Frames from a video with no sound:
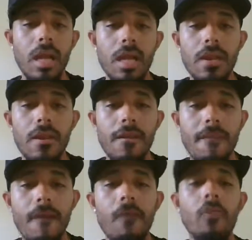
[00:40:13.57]

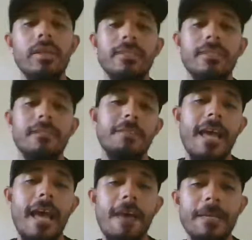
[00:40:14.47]
no one's going to be
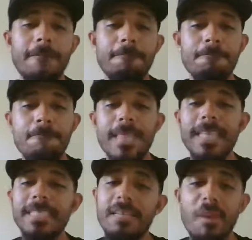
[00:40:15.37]
happy.
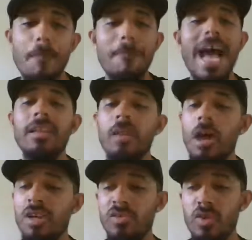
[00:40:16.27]
It's going to be a bad
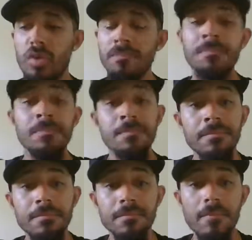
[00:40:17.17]
locker room.
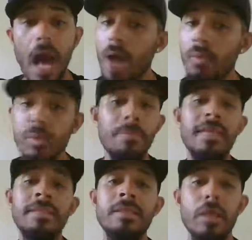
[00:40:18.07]
I would have
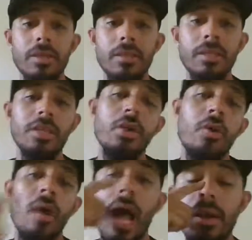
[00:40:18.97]
been circling it. You know
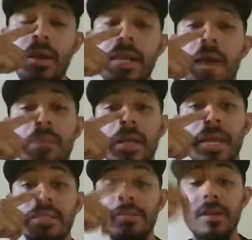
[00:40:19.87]
what? I'd already have
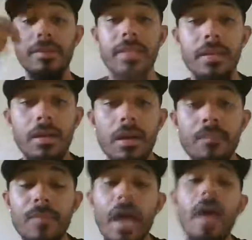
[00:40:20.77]
plans if I was Derek Carr.
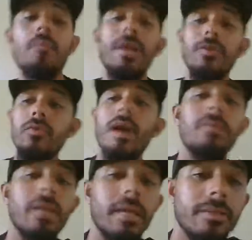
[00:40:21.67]
I hope they do have
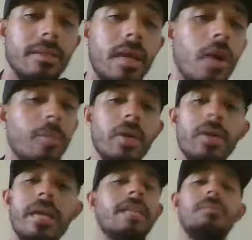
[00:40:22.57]
plans. I hope he
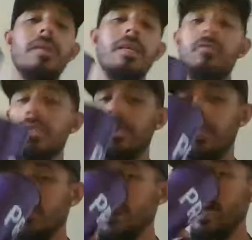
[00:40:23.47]
already has plans for what he's
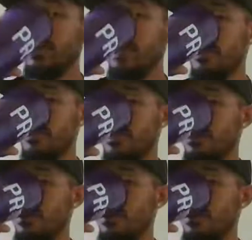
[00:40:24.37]
going to do in that stretch.